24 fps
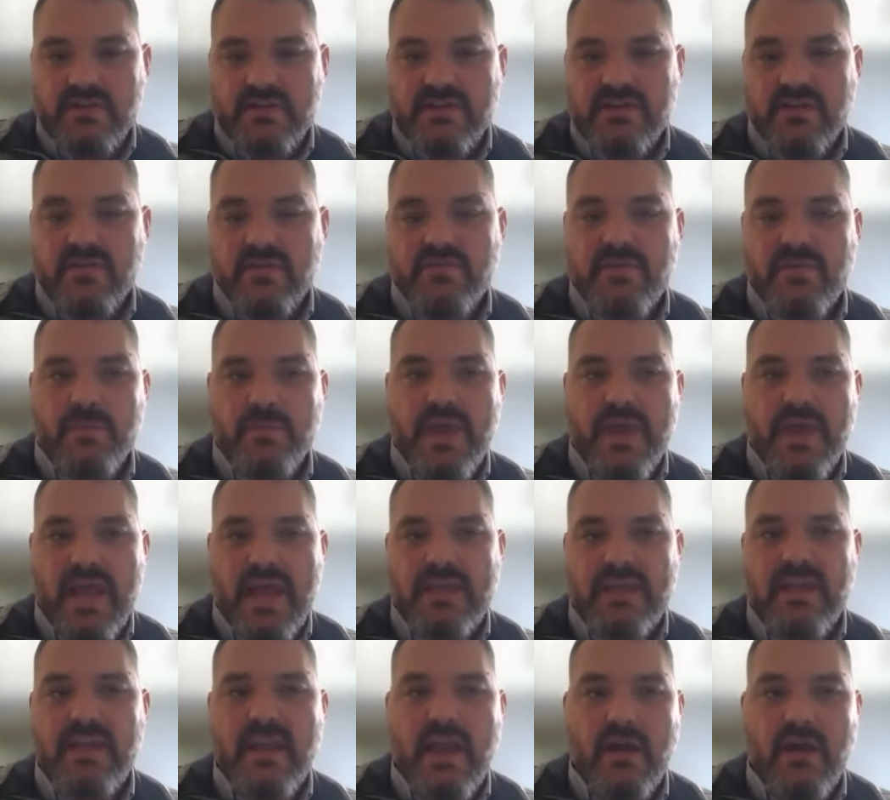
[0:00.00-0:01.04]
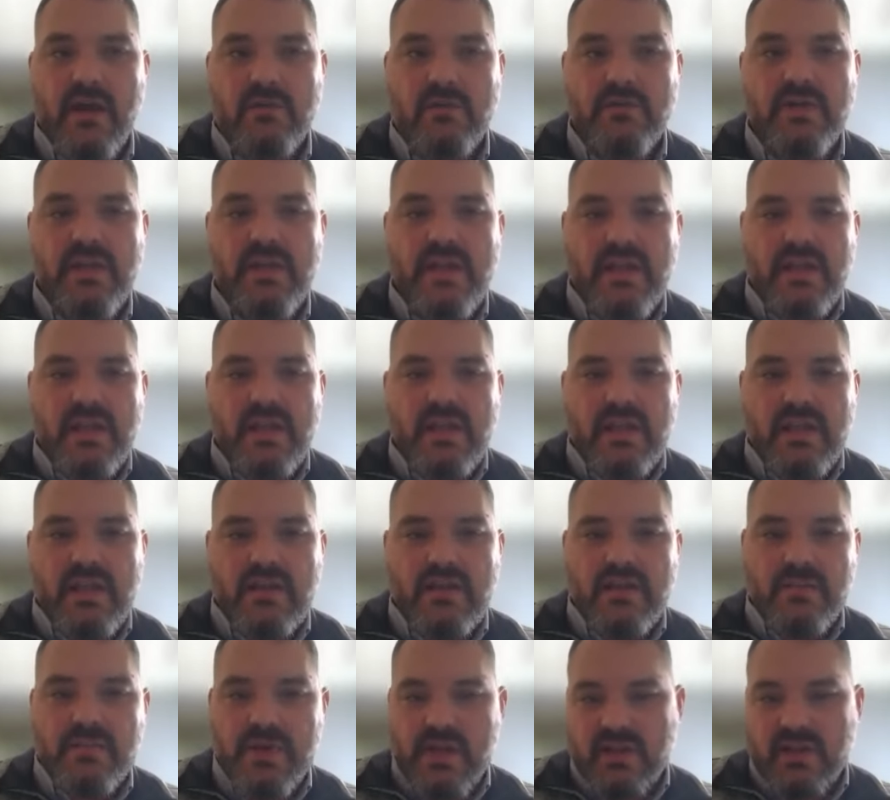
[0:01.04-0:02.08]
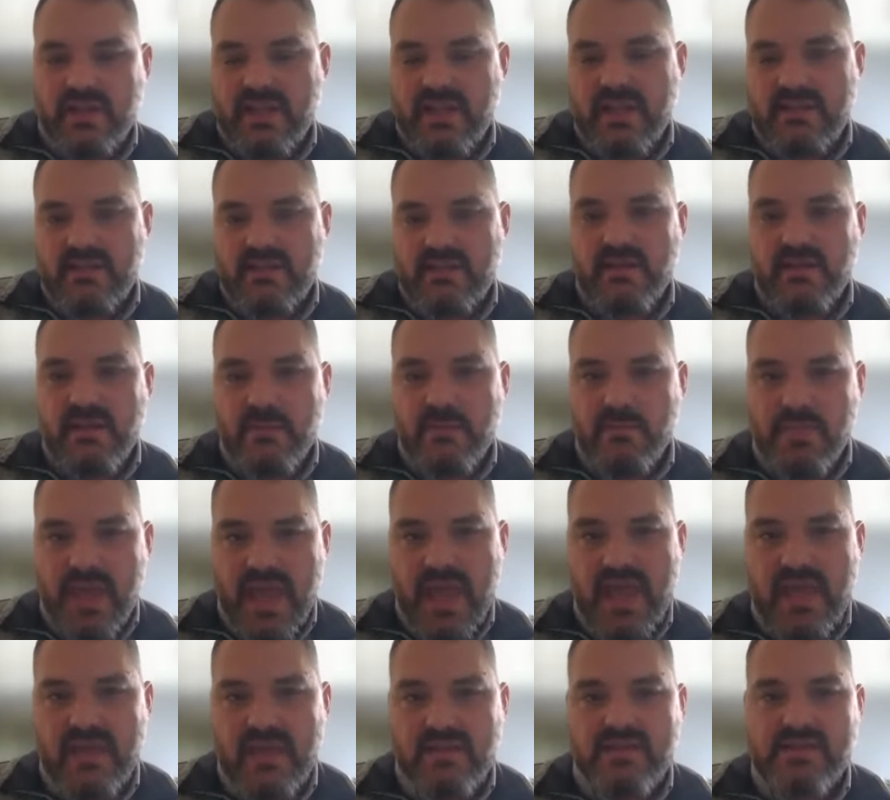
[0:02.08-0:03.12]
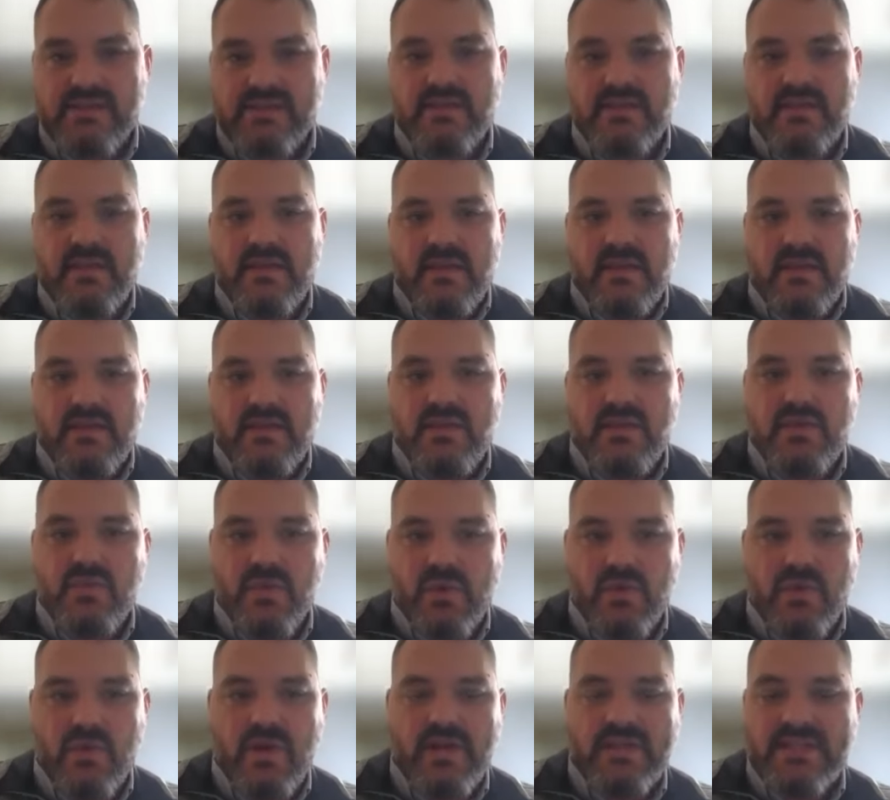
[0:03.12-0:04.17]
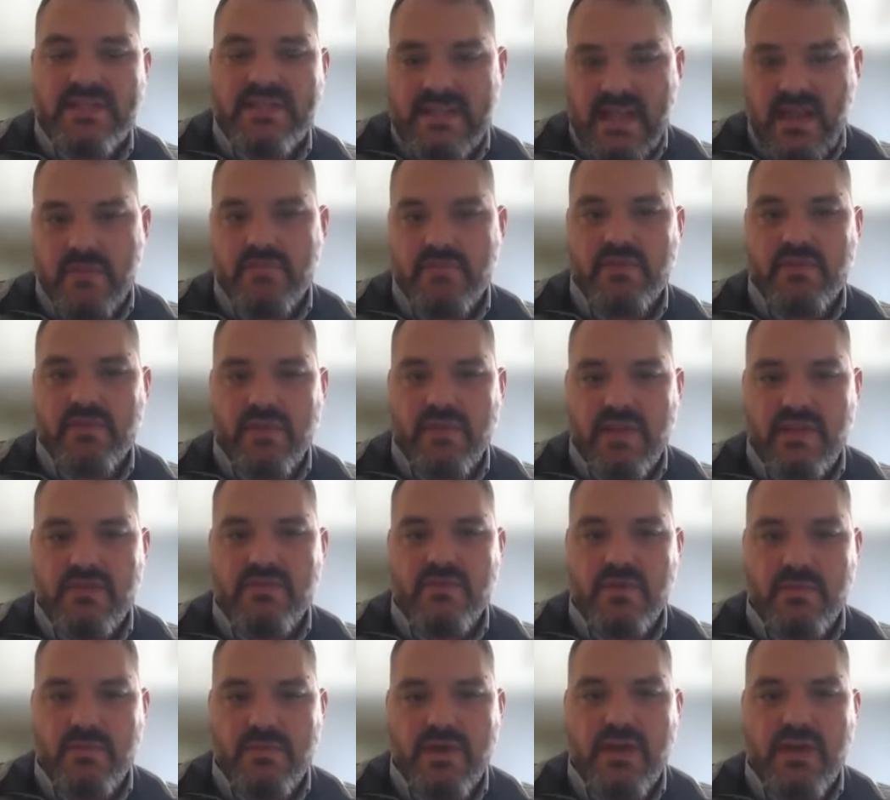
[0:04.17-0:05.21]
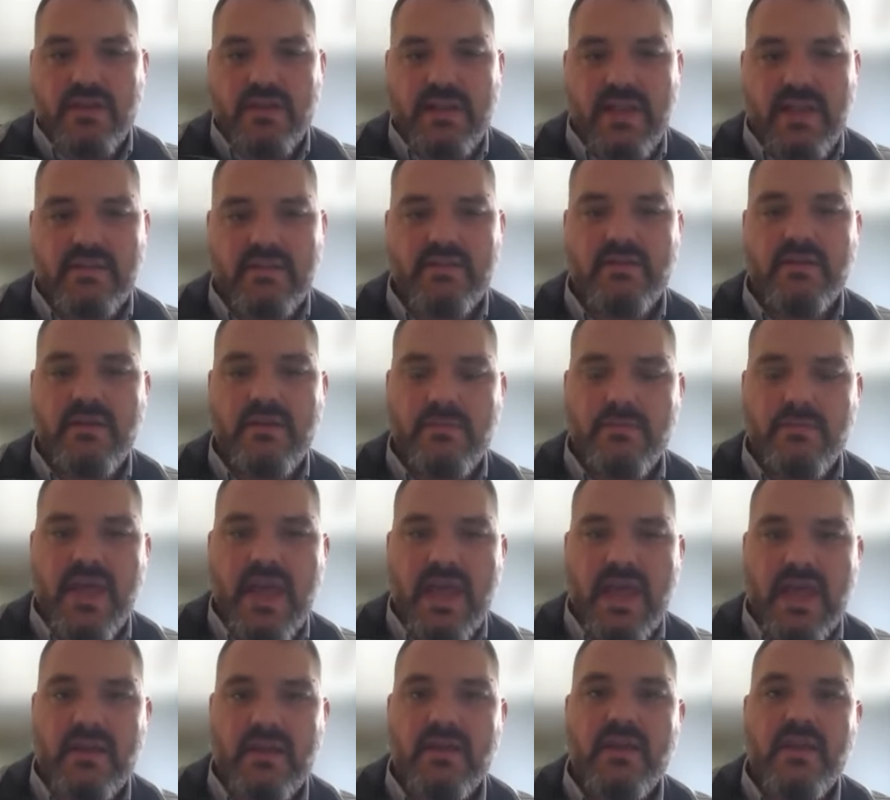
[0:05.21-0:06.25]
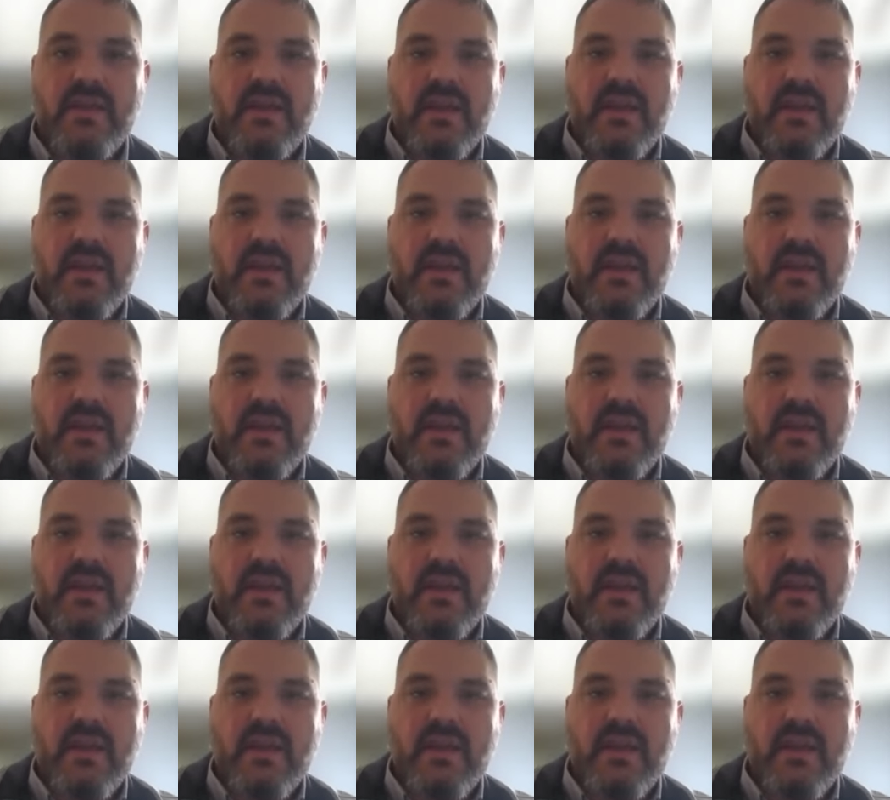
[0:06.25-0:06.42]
So if you're packing out into polyethylene bags, then you would want to sample into a polyethylene bag.